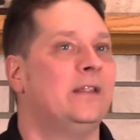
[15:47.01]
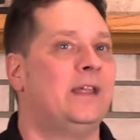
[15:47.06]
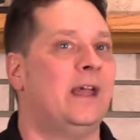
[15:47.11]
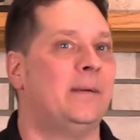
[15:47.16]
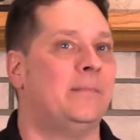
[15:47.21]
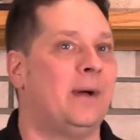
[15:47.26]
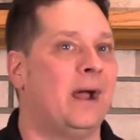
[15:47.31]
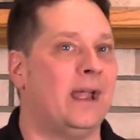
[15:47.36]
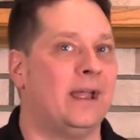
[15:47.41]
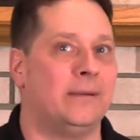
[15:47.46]

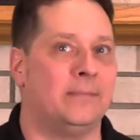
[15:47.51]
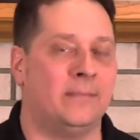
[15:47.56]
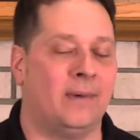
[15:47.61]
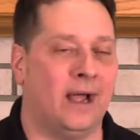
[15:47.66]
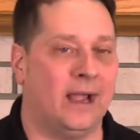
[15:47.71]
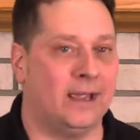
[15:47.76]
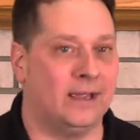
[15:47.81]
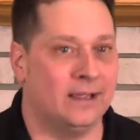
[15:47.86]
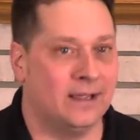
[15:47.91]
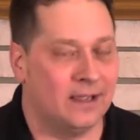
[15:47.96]
that my
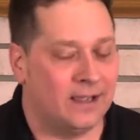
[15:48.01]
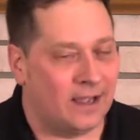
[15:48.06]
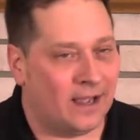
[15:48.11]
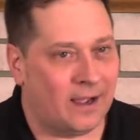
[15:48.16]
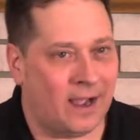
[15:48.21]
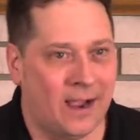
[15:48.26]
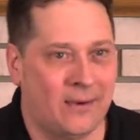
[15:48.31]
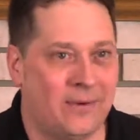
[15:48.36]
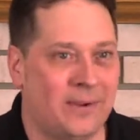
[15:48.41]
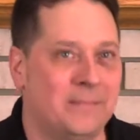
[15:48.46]
my
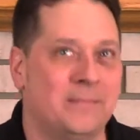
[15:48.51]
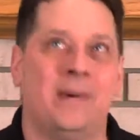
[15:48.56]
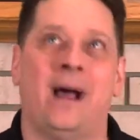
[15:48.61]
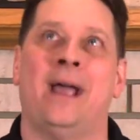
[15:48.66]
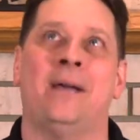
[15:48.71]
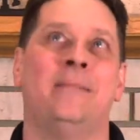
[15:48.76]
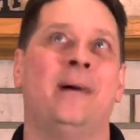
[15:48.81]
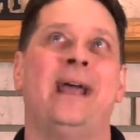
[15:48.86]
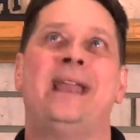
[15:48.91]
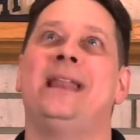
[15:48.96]
i would
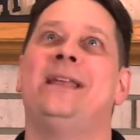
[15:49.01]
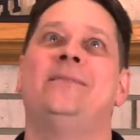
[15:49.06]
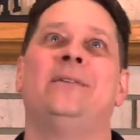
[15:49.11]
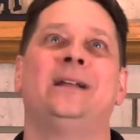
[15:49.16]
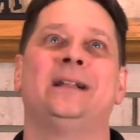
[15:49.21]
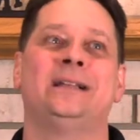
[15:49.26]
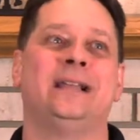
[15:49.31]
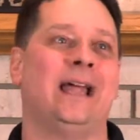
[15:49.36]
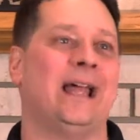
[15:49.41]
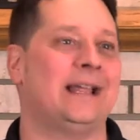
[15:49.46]
i might
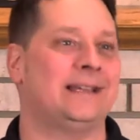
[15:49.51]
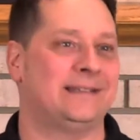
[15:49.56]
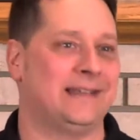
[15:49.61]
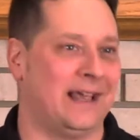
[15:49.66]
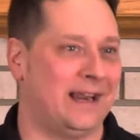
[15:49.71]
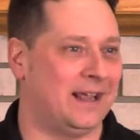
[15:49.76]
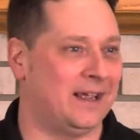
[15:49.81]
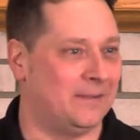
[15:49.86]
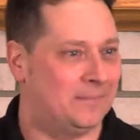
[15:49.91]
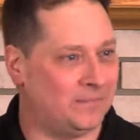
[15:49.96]
even glance
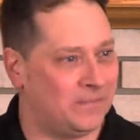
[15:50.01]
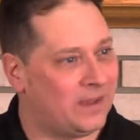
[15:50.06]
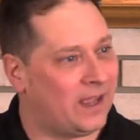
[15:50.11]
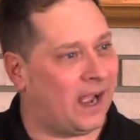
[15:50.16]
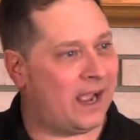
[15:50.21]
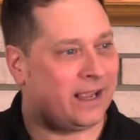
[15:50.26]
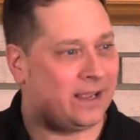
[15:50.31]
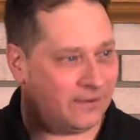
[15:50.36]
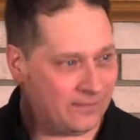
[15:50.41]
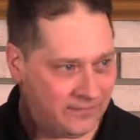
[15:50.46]
at him
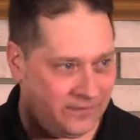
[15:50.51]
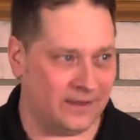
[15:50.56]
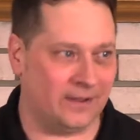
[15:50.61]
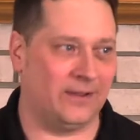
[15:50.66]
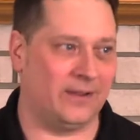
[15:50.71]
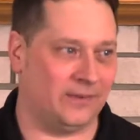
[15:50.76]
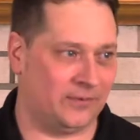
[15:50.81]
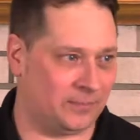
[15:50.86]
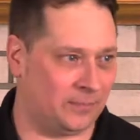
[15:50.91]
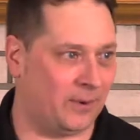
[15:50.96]
i can feel
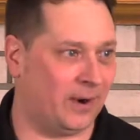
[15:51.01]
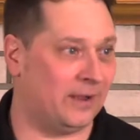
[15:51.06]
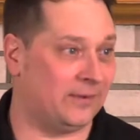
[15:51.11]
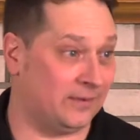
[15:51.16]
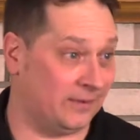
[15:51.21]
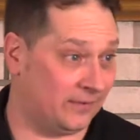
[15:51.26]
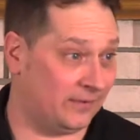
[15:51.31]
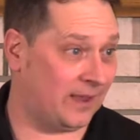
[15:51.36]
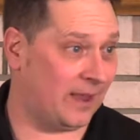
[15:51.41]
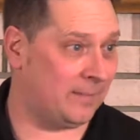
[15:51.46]
his
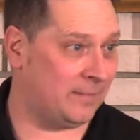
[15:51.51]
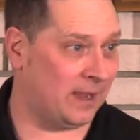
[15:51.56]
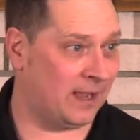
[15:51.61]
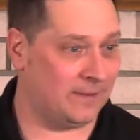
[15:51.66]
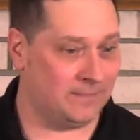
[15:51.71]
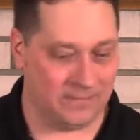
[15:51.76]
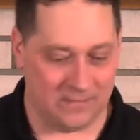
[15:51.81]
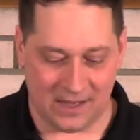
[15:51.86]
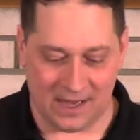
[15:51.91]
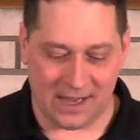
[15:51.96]
presence
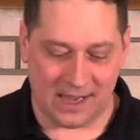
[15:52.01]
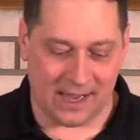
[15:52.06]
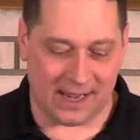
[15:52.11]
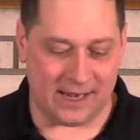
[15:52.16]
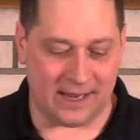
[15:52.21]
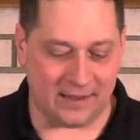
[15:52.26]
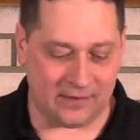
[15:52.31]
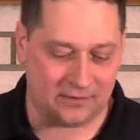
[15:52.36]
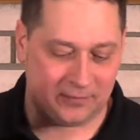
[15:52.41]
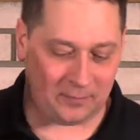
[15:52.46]
amen
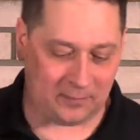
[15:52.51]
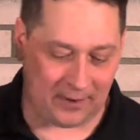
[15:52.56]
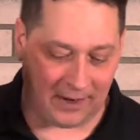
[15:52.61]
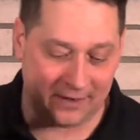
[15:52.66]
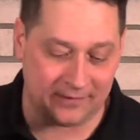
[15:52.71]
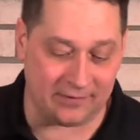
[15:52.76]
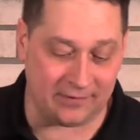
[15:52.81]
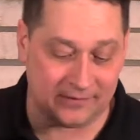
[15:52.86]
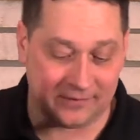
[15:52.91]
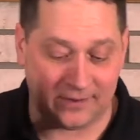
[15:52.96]
and his
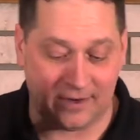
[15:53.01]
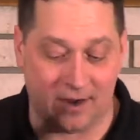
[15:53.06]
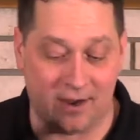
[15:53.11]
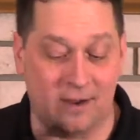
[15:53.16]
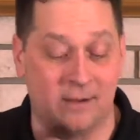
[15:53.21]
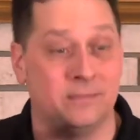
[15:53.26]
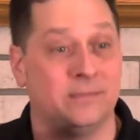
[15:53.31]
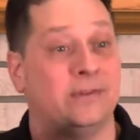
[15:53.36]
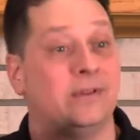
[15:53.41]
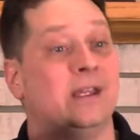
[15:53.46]
presence
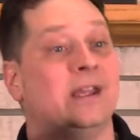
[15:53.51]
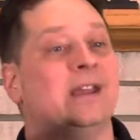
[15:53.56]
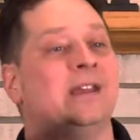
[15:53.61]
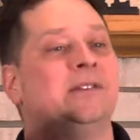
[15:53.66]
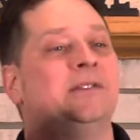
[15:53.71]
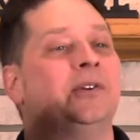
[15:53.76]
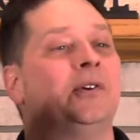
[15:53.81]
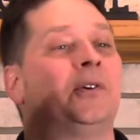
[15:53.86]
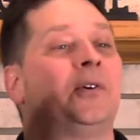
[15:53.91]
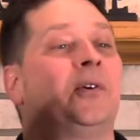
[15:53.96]
comes
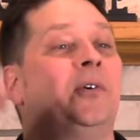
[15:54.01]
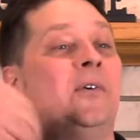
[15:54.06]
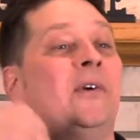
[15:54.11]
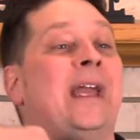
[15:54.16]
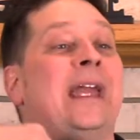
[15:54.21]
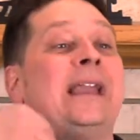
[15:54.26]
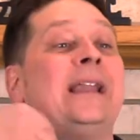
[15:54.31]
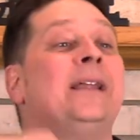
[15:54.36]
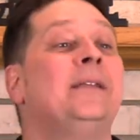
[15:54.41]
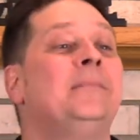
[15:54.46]
to
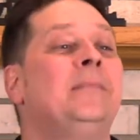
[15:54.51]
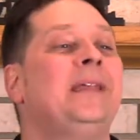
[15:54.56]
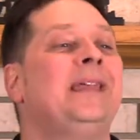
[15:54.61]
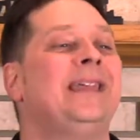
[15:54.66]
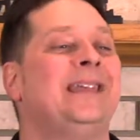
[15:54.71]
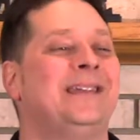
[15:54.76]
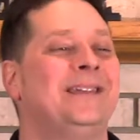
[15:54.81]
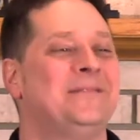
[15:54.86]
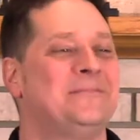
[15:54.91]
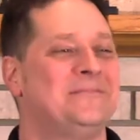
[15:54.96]
create in
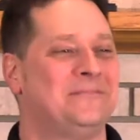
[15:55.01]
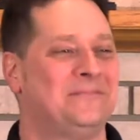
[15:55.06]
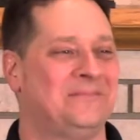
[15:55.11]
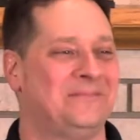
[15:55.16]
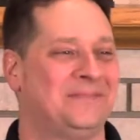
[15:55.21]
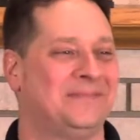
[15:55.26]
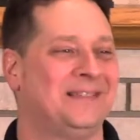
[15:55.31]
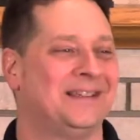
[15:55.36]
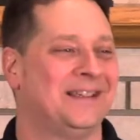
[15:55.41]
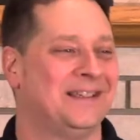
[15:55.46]
me
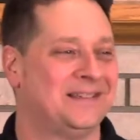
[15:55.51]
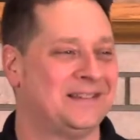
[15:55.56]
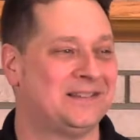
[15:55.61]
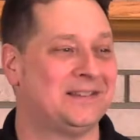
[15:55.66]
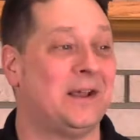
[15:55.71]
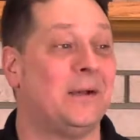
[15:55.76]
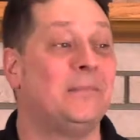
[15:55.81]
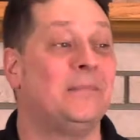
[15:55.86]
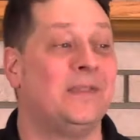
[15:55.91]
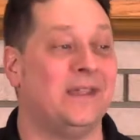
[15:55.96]

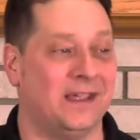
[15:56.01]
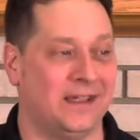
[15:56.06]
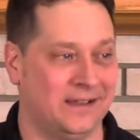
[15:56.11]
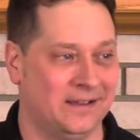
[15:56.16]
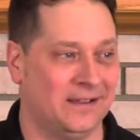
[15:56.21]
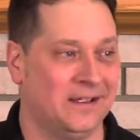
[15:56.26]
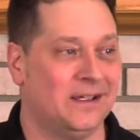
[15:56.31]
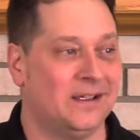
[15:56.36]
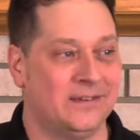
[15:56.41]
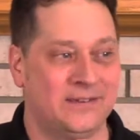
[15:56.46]
something
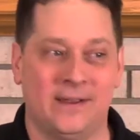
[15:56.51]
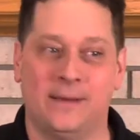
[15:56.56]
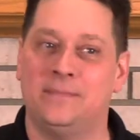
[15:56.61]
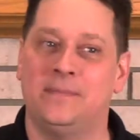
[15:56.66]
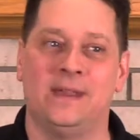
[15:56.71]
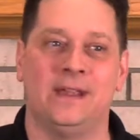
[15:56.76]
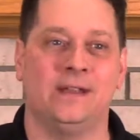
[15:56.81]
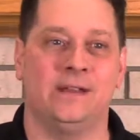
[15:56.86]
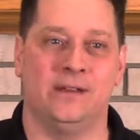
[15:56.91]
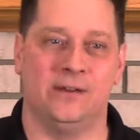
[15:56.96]

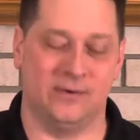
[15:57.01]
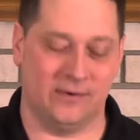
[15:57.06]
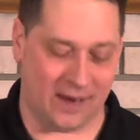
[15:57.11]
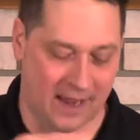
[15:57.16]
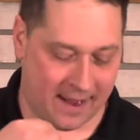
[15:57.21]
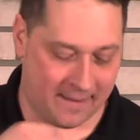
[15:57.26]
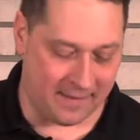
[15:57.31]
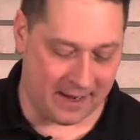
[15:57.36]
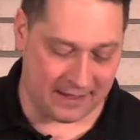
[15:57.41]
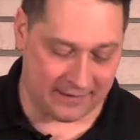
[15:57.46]
something new
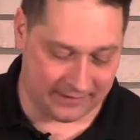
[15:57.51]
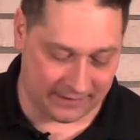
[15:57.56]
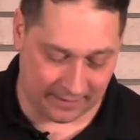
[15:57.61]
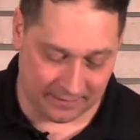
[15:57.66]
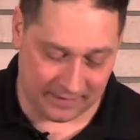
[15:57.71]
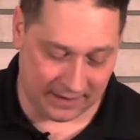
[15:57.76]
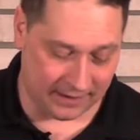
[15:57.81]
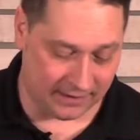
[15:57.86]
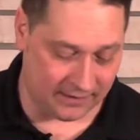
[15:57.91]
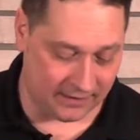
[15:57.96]
amen
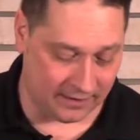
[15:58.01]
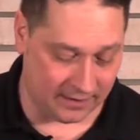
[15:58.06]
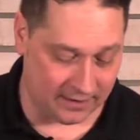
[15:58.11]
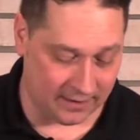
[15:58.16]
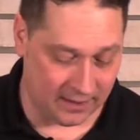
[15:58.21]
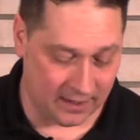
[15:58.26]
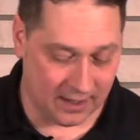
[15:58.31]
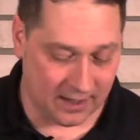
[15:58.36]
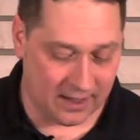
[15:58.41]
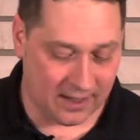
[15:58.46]
something good
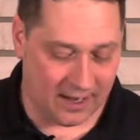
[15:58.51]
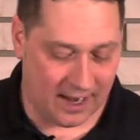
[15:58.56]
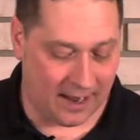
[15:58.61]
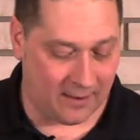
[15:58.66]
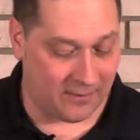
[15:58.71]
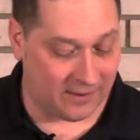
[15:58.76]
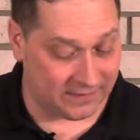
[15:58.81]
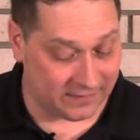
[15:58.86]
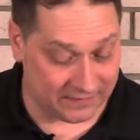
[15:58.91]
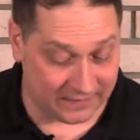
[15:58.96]
I
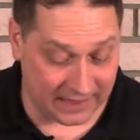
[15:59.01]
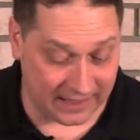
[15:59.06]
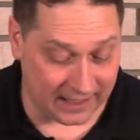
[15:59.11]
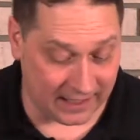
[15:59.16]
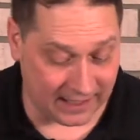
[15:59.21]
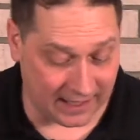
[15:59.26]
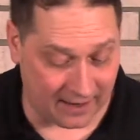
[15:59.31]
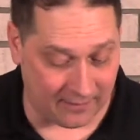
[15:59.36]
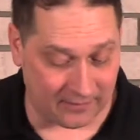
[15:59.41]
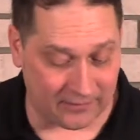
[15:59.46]
was
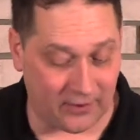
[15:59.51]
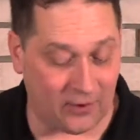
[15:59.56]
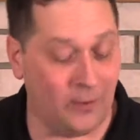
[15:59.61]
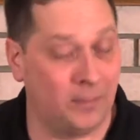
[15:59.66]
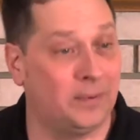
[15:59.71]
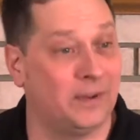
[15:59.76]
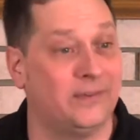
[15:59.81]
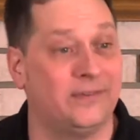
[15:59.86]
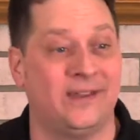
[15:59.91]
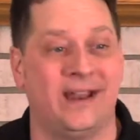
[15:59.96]
sinking, I was
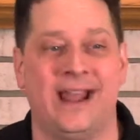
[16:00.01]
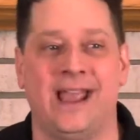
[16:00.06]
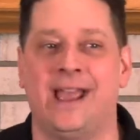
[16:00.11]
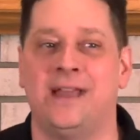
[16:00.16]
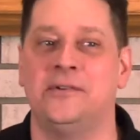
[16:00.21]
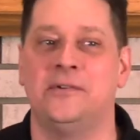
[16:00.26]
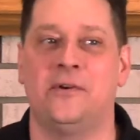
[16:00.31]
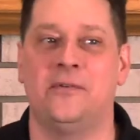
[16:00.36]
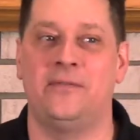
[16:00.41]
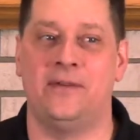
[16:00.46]
hopeless, and I had no